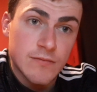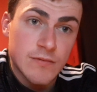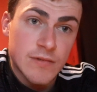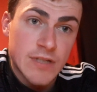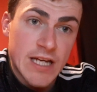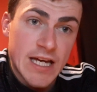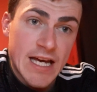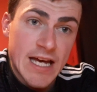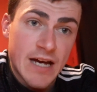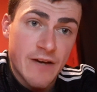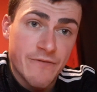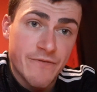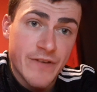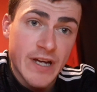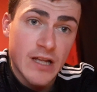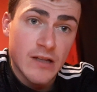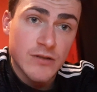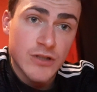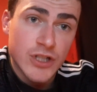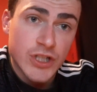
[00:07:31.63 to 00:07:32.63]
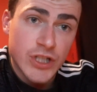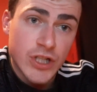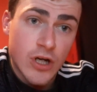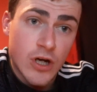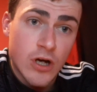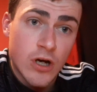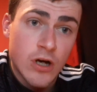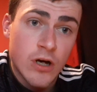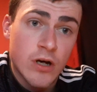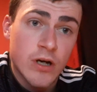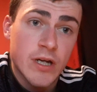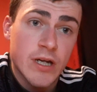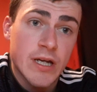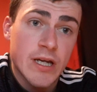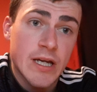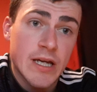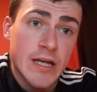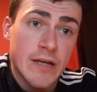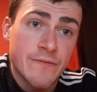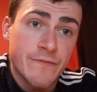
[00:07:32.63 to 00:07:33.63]
they have failed to score
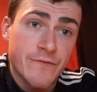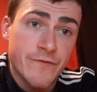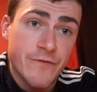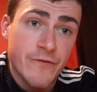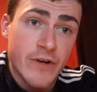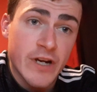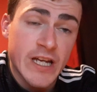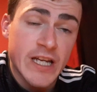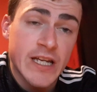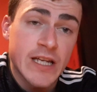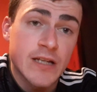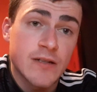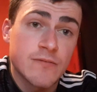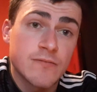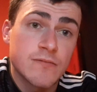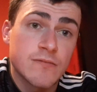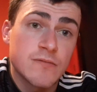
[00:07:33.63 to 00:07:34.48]
in three